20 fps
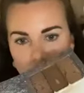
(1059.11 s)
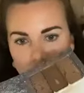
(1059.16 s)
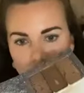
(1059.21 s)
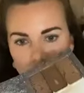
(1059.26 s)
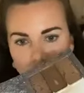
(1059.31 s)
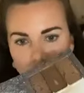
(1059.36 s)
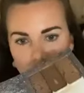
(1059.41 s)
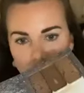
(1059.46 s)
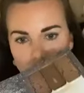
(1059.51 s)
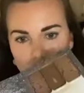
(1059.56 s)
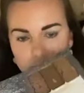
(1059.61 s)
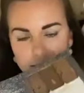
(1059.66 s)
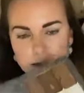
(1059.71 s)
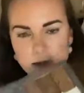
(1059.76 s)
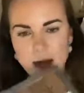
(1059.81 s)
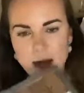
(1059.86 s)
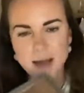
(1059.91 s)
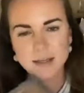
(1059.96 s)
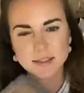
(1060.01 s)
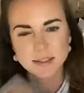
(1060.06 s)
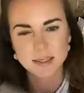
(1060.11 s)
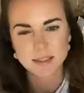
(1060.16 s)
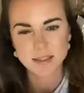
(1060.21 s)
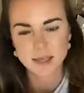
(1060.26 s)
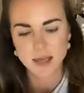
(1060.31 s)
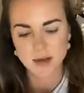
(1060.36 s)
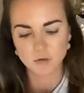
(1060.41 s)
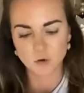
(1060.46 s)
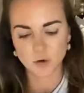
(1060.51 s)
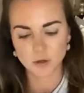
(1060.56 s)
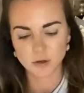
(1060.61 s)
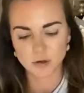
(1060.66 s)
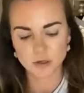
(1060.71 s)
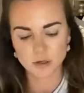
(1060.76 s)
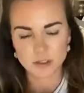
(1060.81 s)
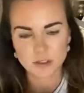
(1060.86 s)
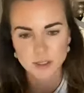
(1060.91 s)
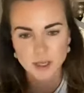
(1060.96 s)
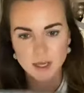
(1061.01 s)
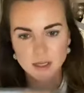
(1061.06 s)
And I tend to have oilier
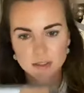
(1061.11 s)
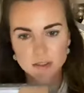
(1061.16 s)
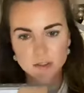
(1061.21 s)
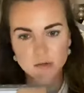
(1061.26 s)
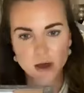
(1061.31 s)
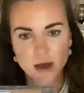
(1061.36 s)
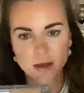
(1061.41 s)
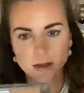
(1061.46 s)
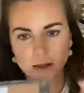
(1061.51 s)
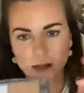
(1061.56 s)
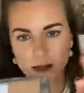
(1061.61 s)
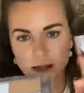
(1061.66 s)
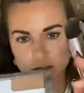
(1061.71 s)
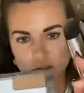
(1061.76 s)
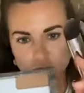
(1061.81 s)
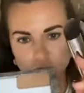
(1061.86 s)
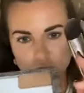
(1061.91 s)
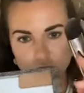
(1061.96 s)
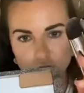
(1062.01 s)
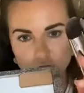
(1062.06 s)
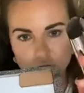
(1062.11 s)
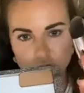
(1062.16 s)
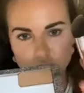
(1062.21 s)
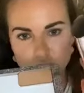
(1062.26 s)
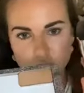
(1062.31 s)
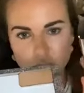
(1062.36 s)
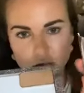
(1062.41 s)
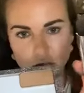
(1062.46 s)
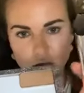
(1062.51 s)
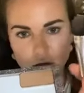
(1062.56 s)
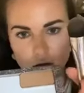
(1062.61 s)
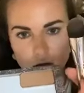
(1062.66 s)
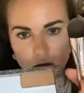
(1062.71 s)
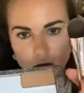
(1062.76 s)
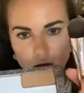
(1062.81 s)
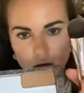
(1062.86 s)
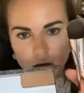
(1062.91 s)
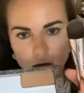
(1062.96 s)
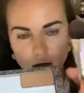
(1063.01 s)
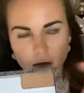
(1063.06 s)
skin, so I like to use this.
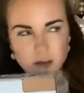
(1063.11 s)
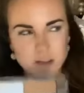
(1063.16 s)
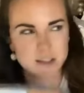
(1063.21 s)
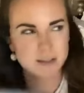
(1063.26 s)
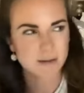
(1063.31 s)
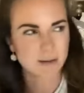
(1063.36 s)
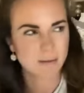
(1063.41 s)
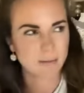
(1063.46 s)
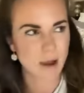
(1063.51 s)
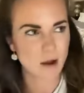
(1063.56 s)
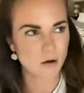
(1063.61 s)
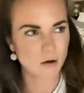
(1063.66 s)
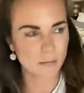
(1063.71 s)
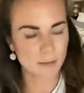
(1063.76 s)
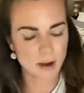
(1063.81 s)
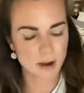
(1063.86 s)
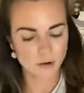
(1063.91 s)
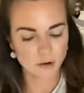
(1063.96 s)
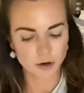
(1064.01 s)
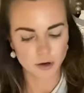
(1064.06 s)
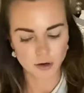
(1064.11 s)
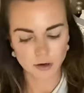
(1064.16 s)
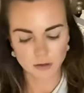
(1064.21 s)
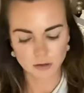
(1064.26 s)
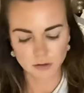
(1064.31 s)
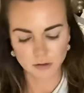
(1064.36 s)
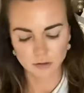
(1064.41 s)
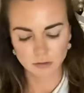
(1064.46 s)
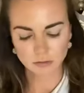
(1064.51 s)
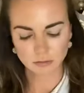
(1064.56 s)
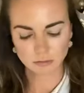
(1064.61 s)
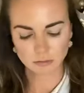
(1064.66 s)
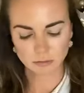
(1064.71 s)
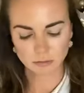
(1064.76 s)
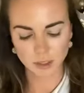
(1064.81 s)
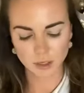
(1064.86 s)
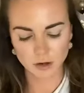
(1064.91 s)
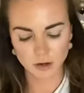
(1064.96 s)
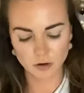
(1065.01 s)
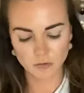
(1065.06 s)
It used to be Power Powder.
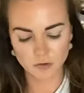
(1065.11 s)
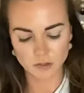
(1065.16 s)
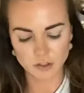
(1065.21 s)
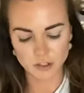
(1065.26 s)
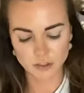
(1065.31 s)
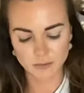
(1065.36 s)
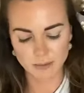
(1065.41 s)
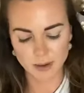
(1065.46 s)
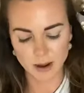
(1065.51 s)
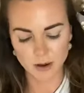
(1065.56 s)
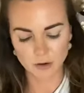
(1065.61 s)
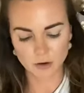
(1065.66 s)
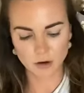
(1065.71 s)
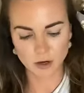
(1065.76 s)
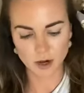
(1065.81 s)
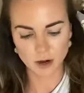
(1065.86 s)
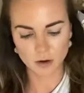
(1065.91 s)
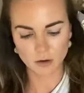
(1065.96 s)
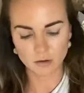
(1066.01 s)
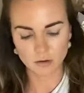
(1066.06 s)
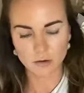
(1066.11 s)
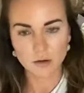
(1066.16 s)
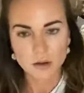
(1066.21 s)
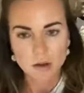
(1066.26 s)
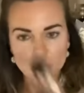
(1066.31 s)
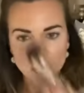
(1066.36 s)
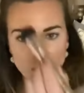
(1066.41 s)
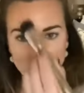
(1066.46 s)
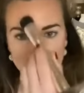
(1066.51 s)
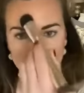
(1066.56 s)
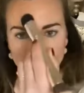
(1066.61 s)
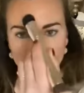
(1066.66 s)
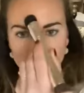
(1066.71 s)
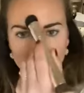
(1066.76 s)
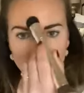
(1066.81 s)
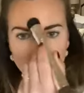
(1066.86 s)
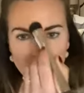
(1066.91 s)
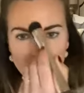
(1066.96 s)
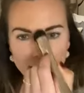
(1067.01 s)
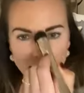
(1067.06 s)
I don't know if it's just powder now, but
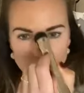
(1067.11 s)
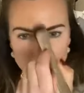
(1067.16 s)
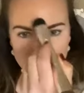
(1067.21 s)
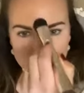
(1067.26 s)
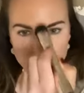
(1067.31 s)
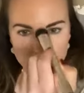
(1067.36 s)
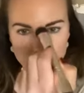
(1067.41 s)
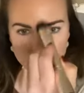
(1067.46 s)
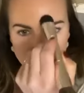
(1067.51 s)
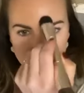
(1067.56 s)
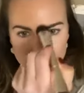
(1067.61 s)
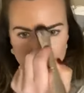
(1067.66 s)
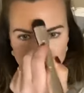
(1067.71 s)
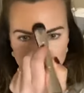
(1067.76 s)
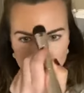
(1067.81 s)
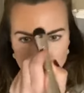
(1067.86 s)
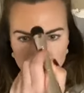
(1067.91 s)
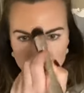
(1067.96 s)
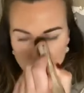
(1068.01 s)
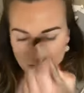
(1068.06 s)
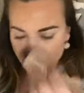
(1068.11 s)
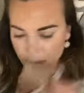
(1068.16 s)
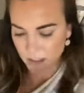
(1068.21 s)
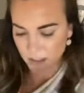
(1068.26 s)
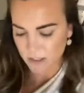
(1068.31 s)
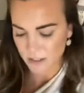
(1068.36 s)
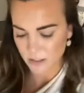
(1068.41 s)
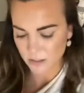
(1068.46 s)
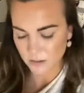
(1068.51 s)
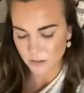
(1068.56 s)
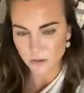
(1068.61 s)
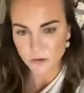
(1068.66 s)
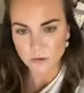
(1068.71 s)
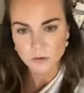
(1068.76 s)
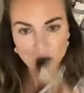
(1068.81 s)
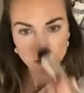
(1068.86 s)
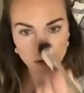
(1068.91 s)
I like to just pay attention to my T-zone.